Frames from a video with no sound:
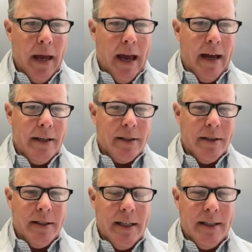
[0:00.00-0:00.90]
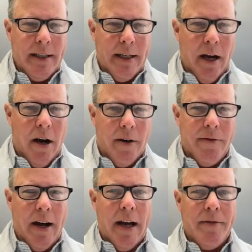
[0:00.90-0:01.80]
As
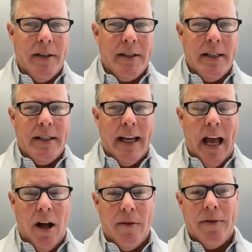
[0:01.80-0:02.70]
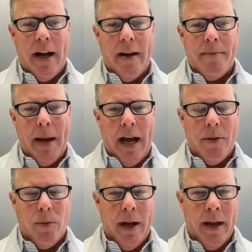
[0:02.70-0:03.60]
CCR5, the CCL5
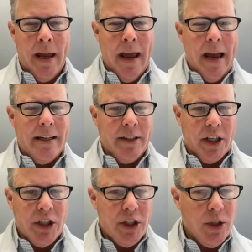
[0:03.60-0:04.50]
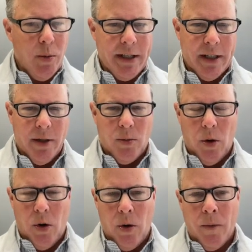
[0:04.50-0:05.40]
pathway has exquisite
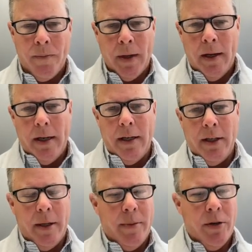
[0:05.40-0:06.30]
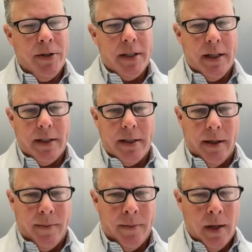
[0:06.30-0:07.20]
role in the immune
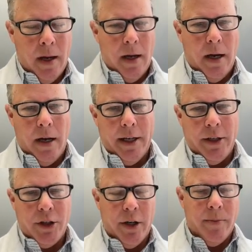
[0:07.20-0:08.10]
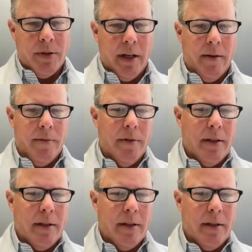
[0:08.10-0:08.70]
system in terms of